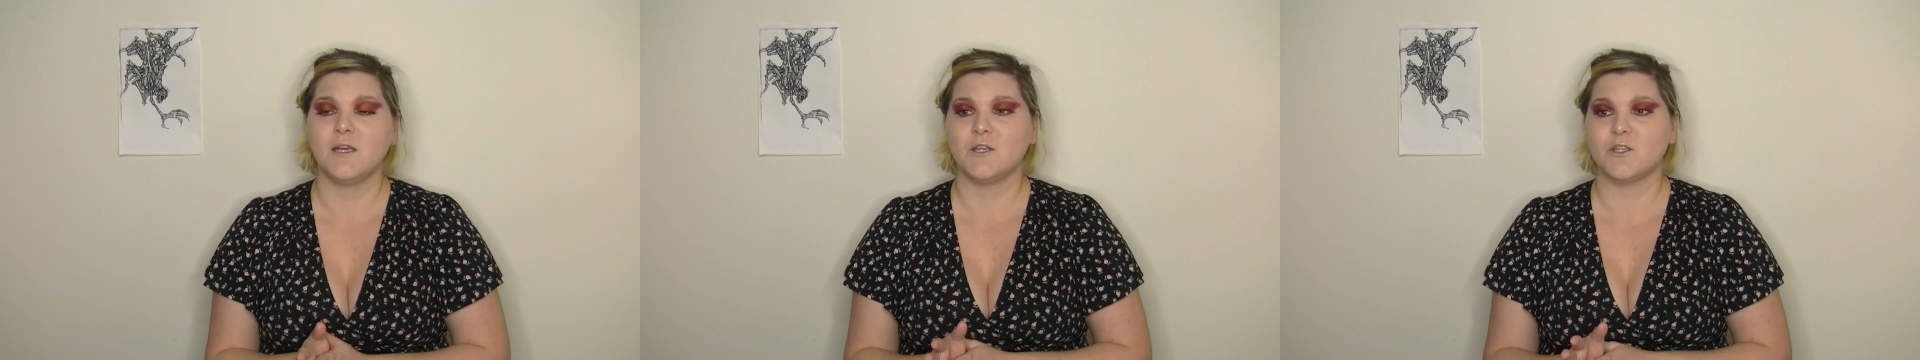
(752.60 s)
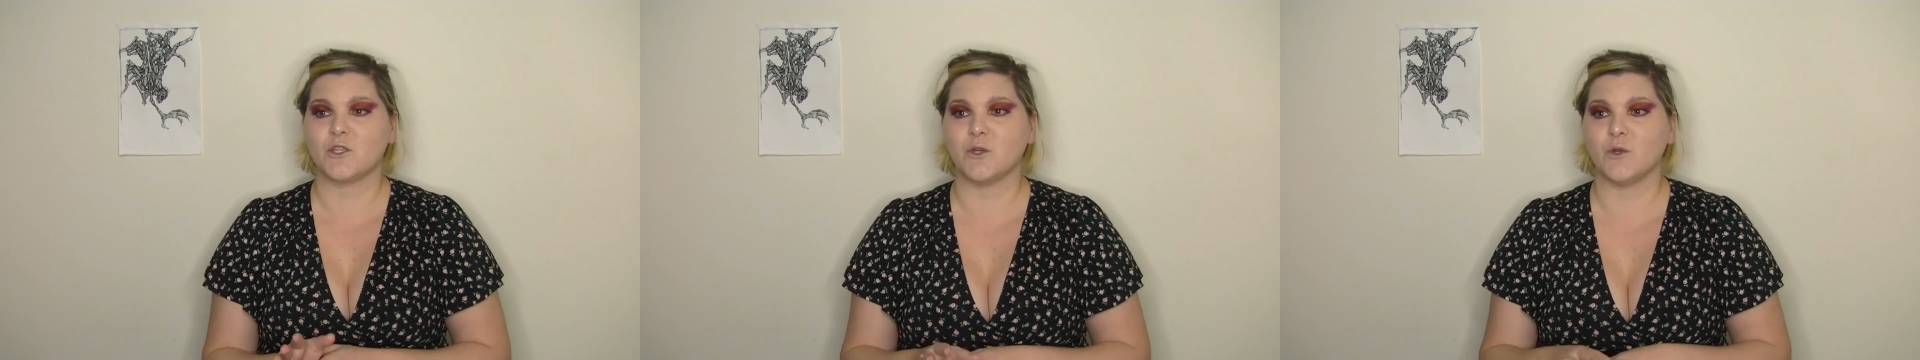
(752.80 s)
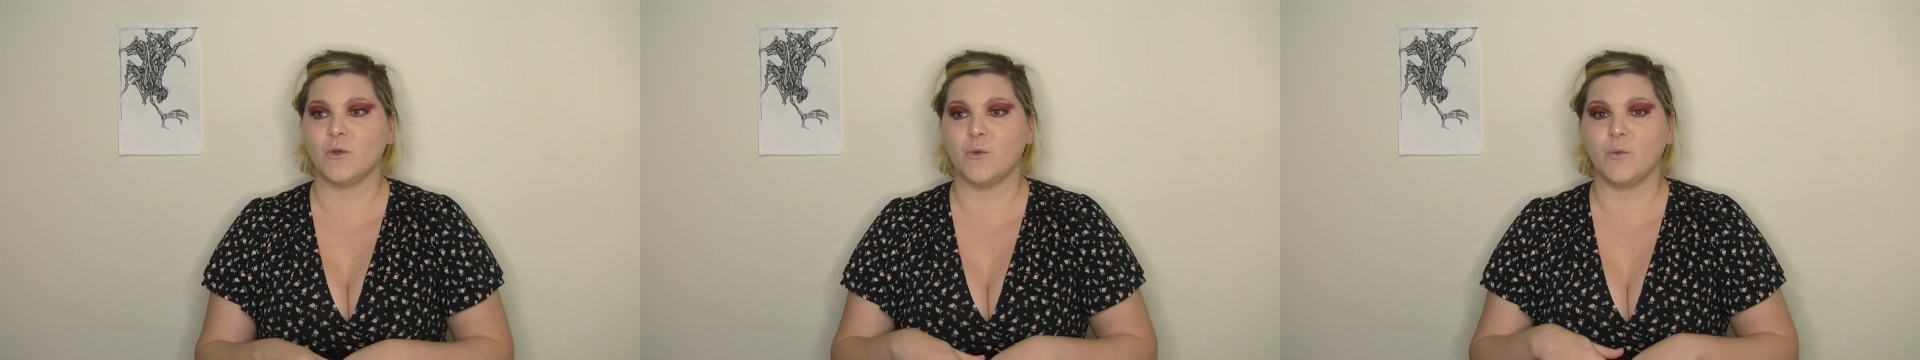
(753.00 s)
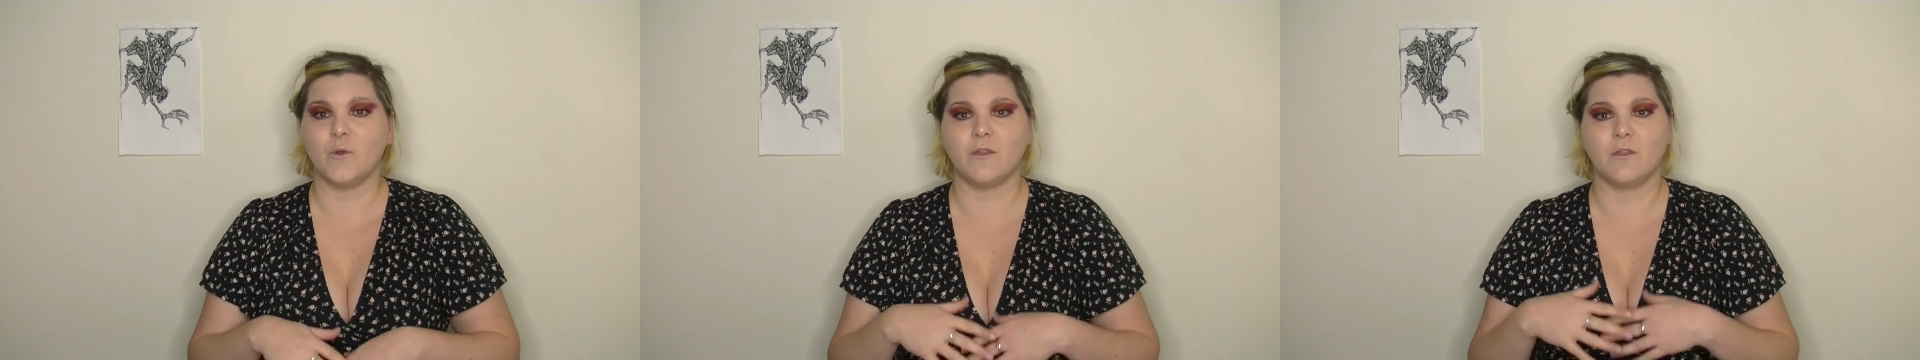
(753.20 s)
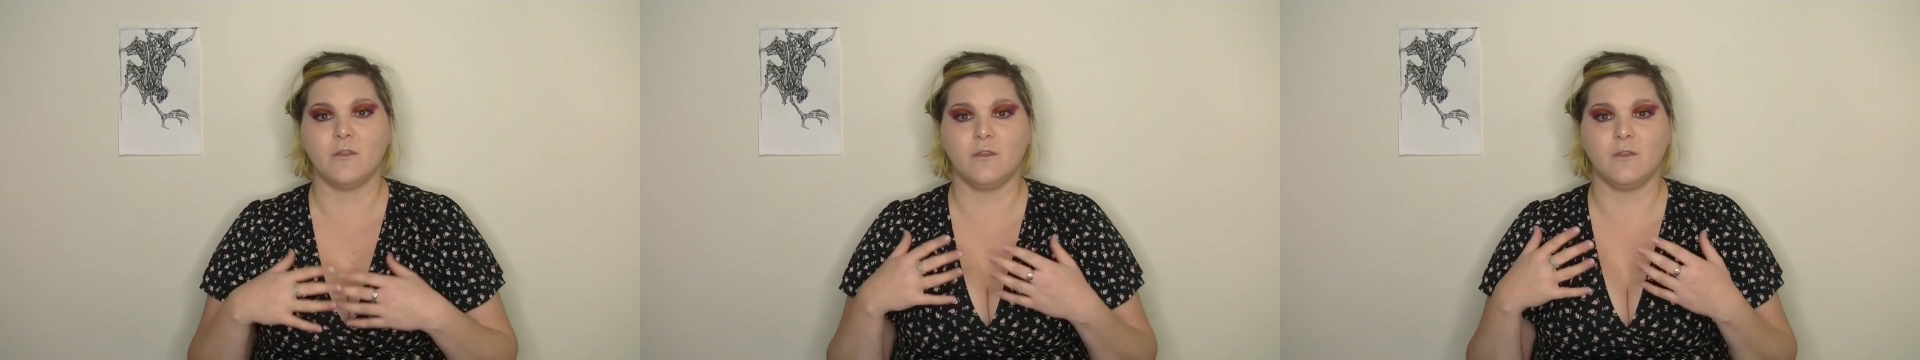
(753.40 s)
So
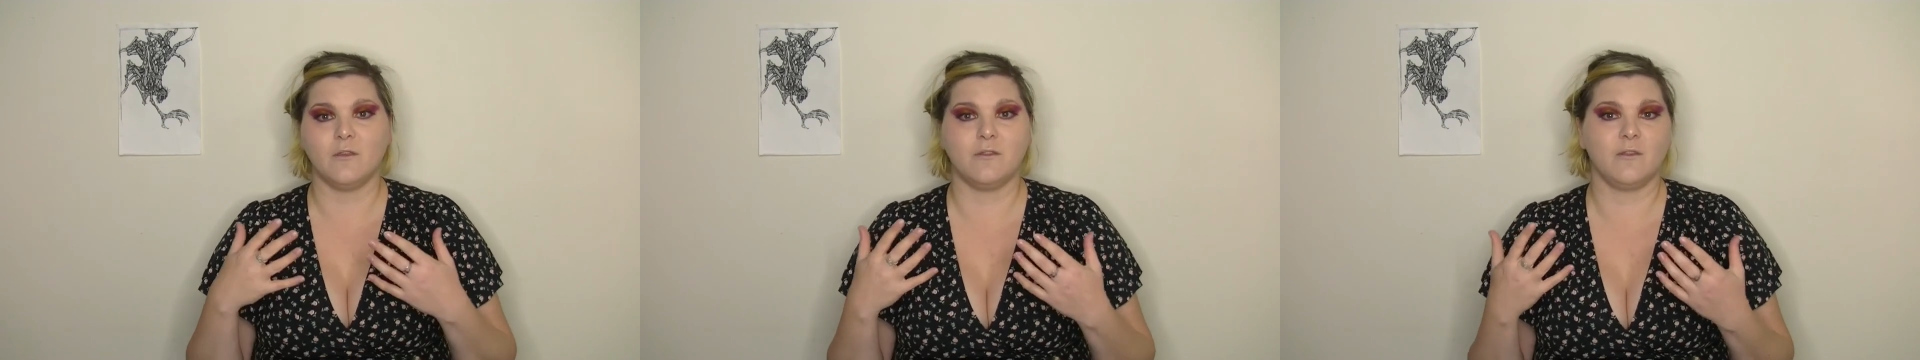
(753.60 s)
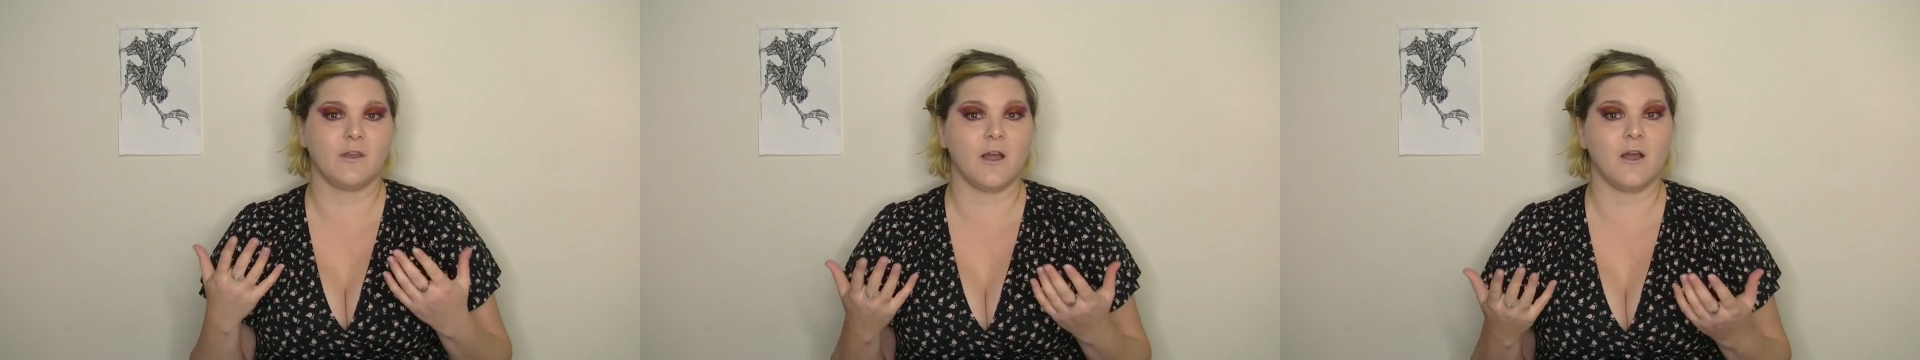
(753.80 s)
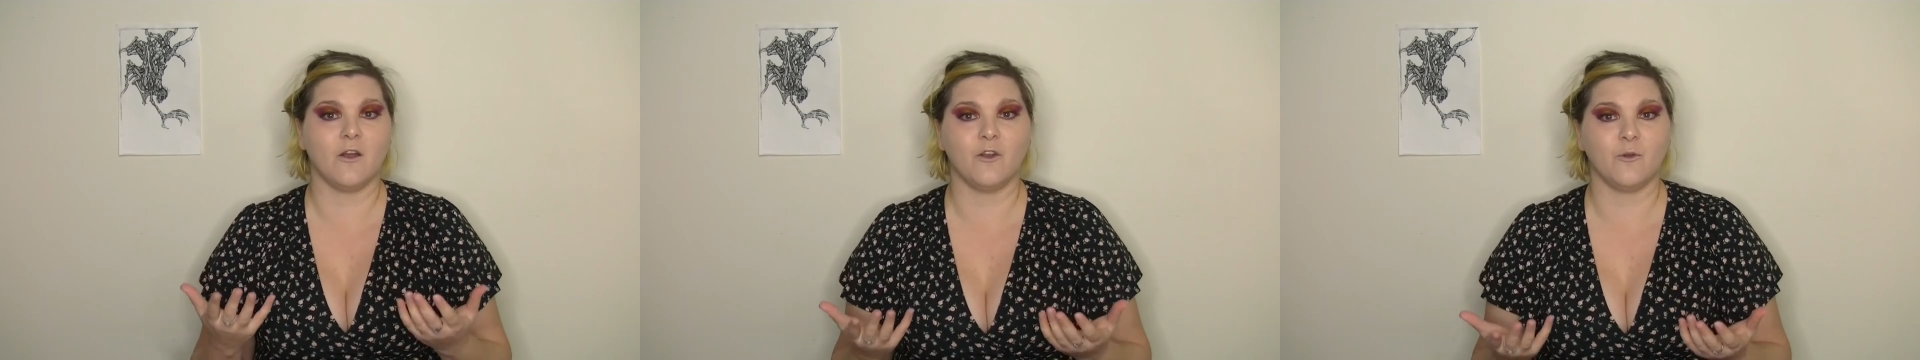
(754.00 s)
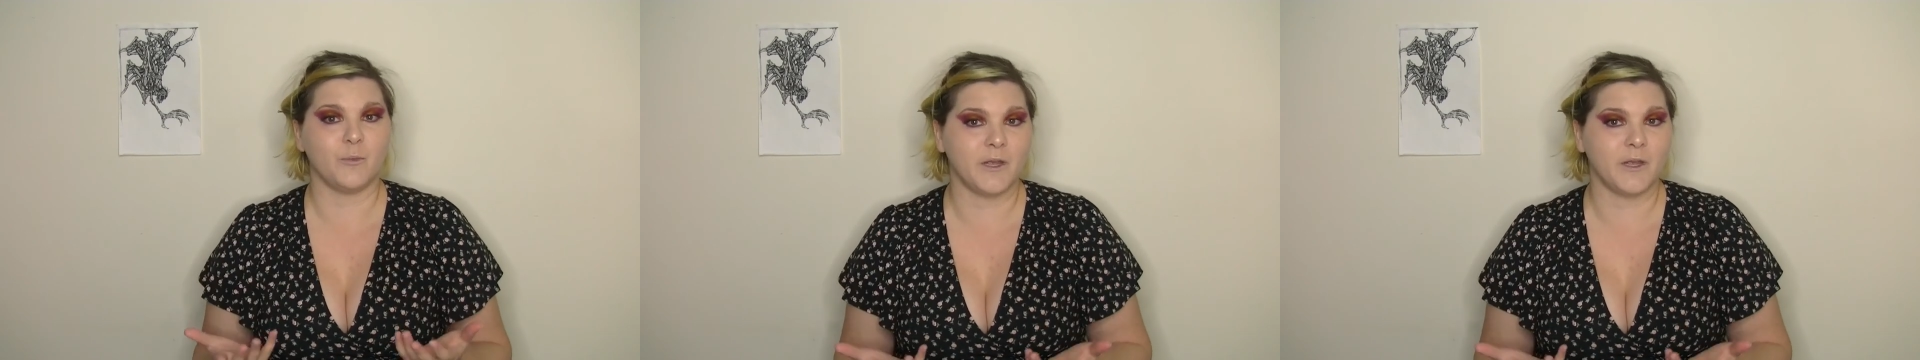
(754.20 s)
with the, the current